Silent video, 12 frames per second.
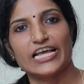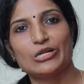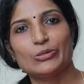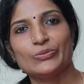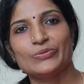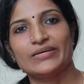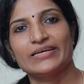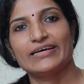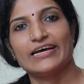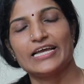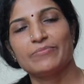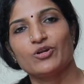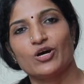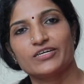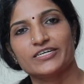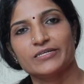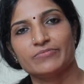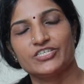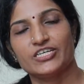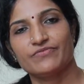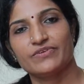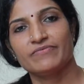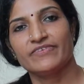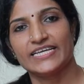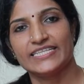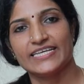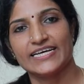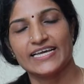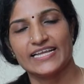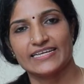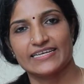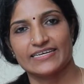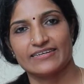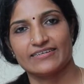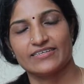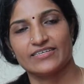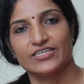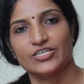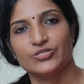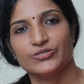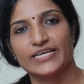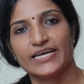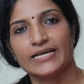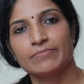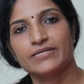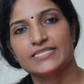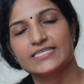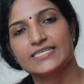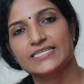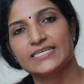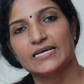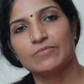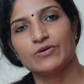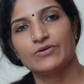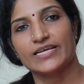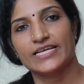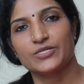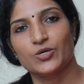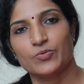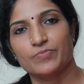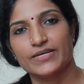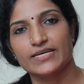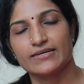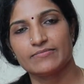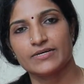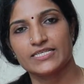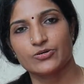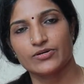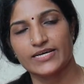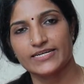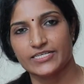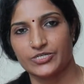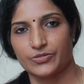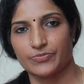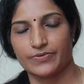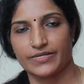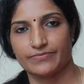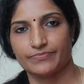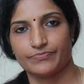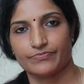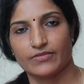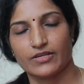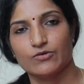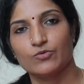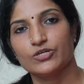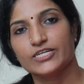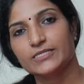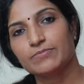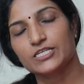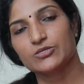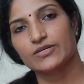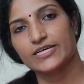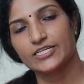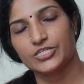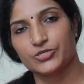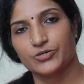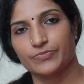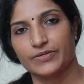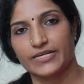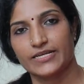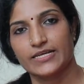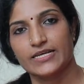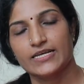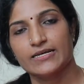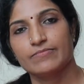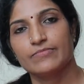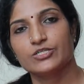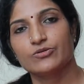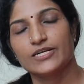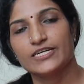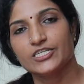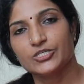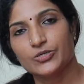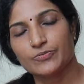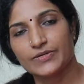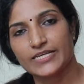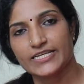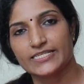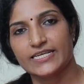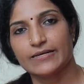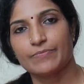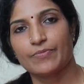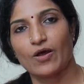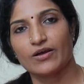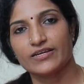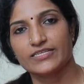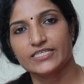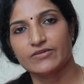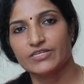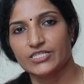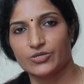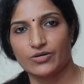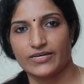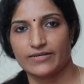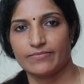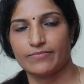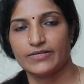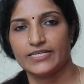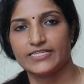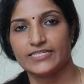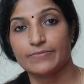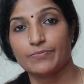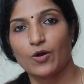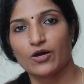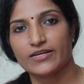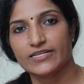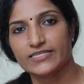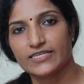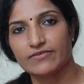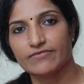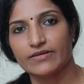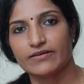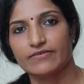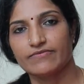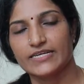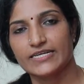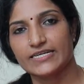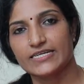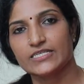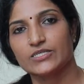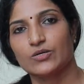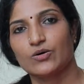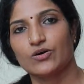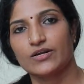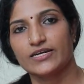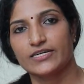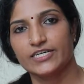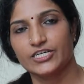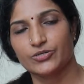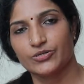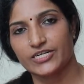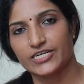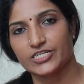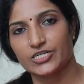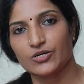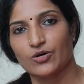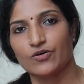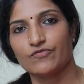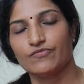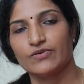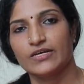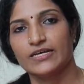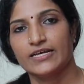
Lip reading: Hello, I am Dr. Nimisha from Vaidya Healthcare. Today I am discussing about a topic, muscular dystrophy. What is muscular dystrophy? Muscular dystrophy is a progressive disorder. It's a progressive weakness or deterioration of